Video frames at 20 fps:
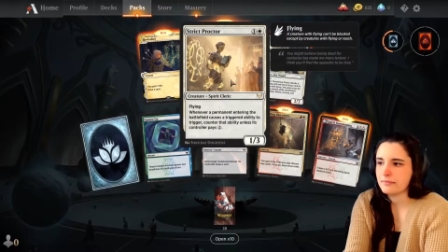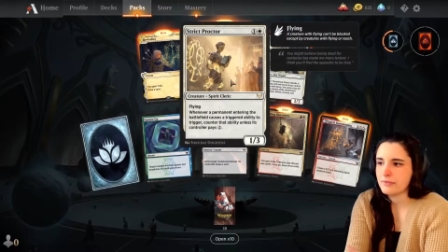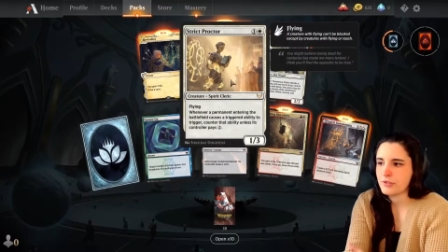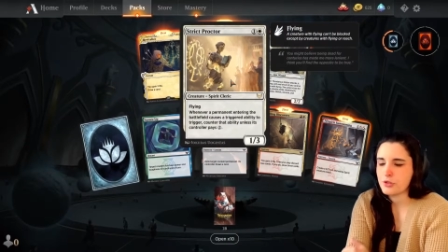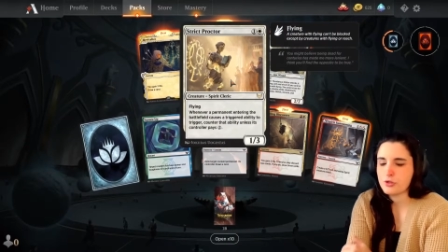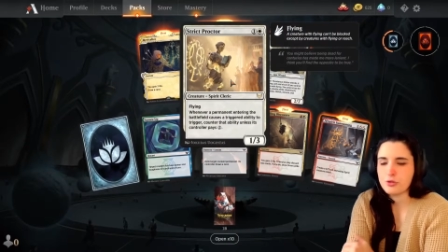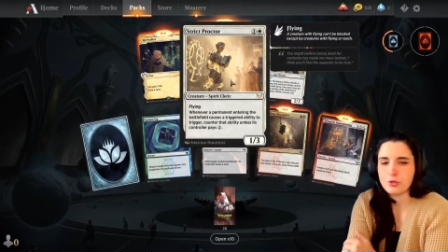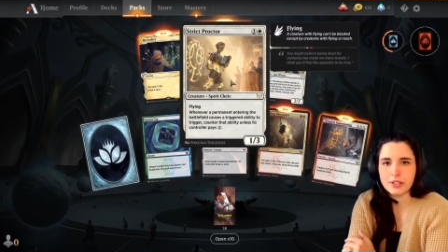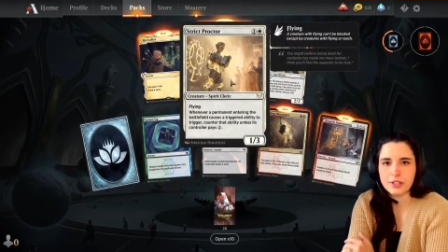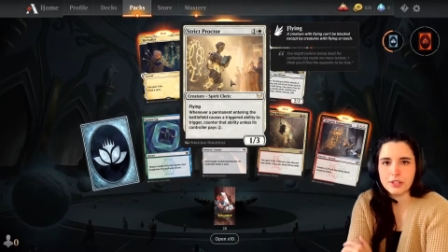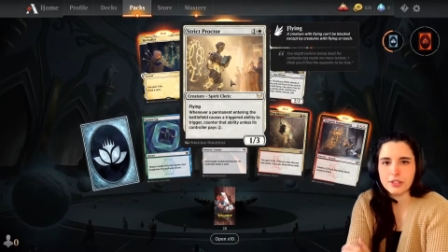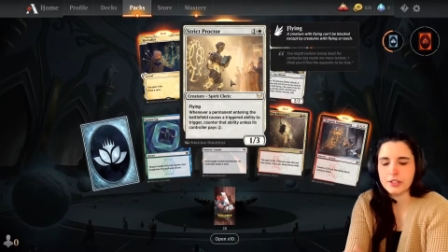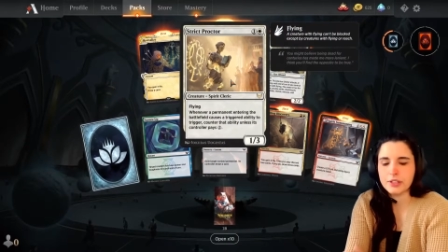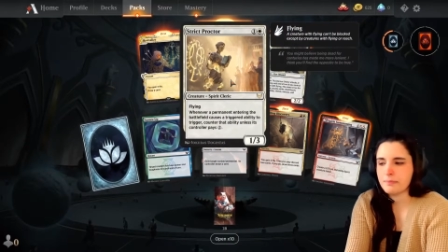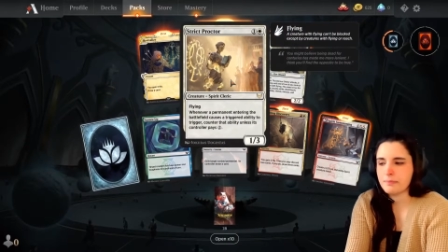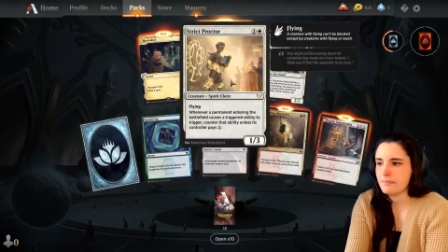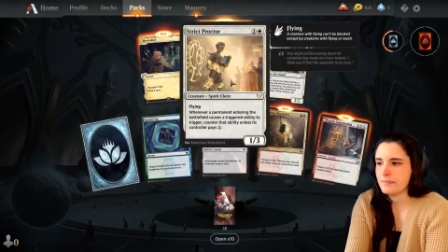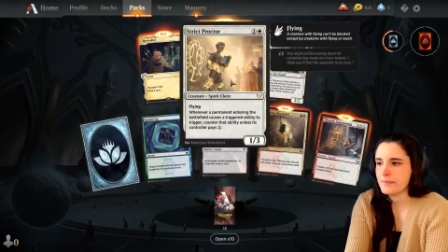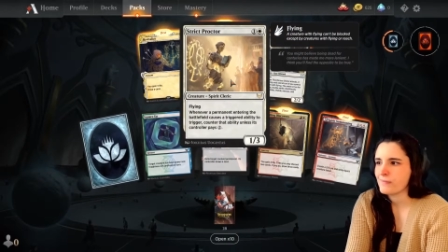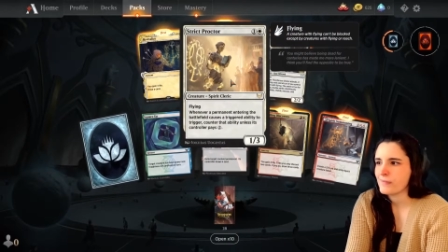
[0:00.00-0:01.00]
trigger,
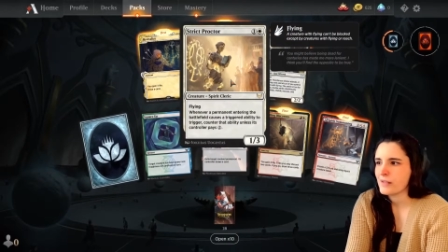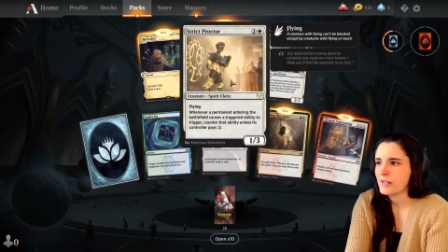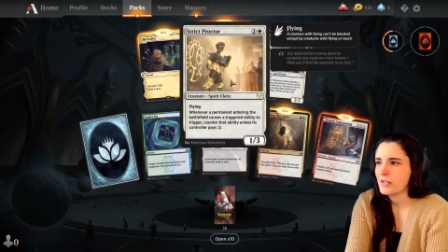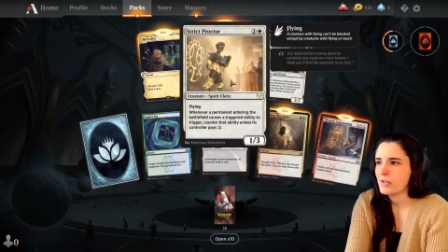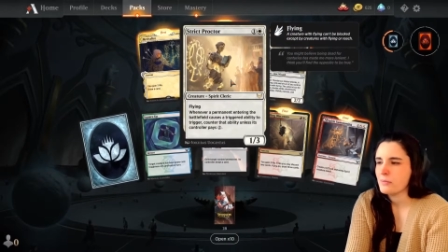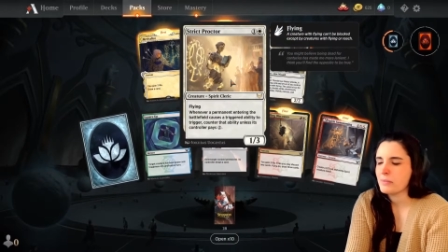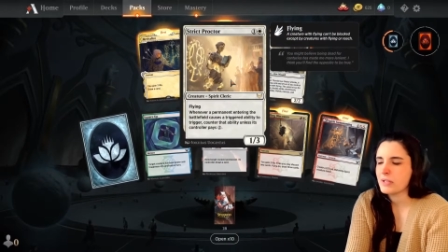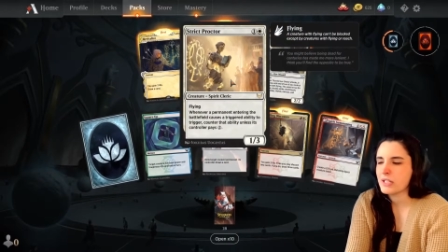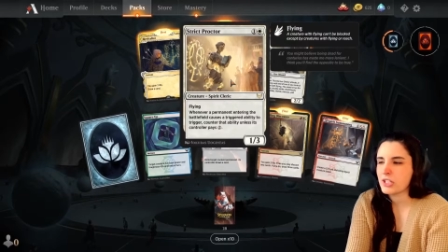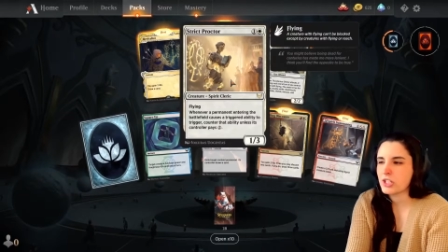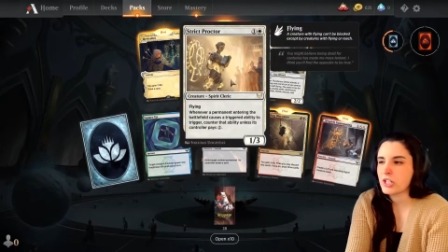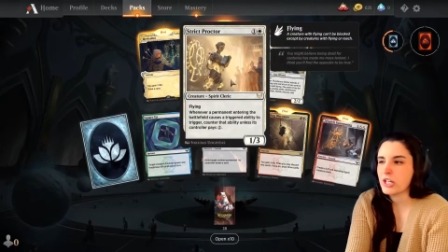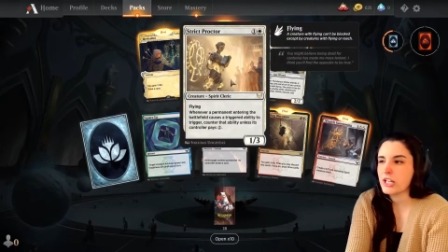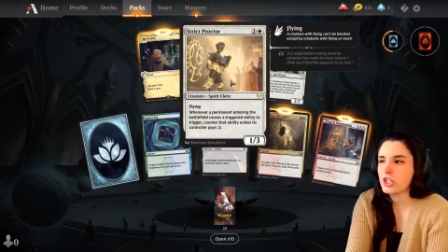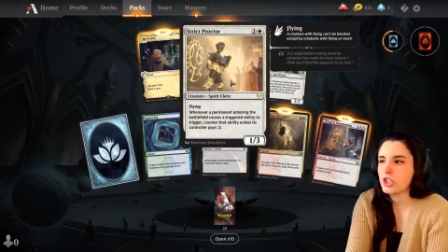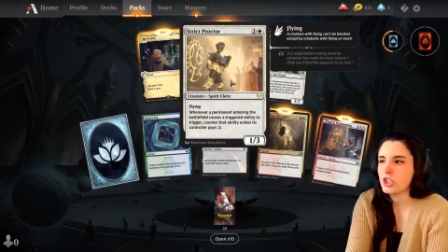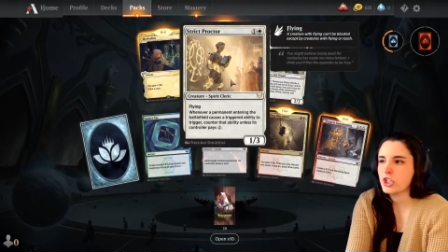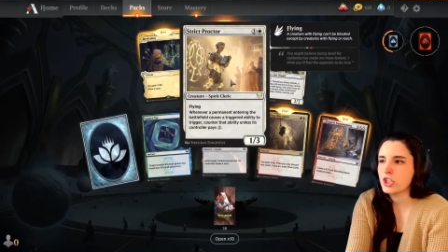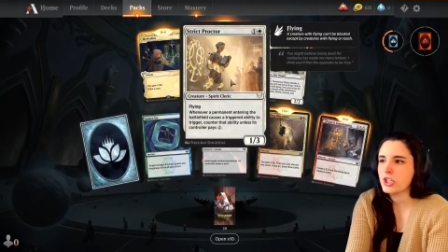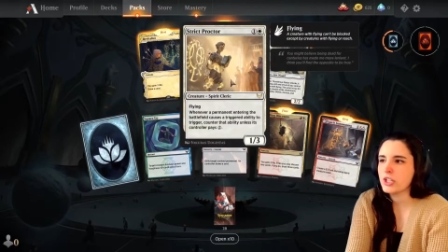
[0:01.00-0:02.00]
but it
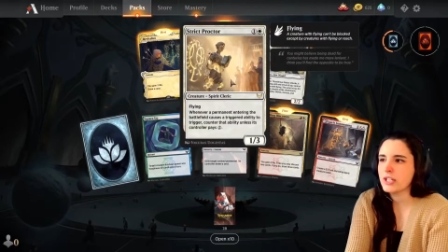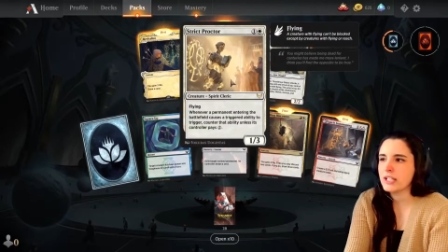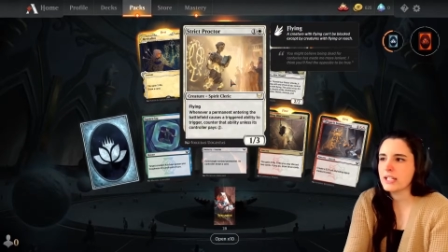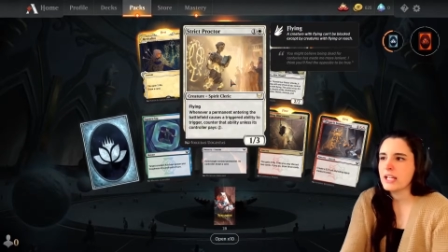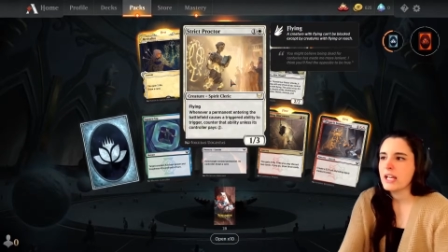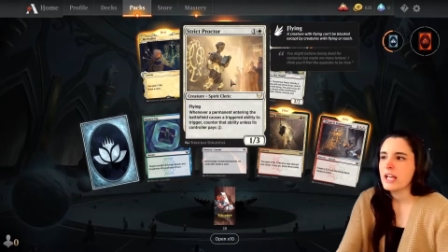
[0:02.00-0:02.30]
could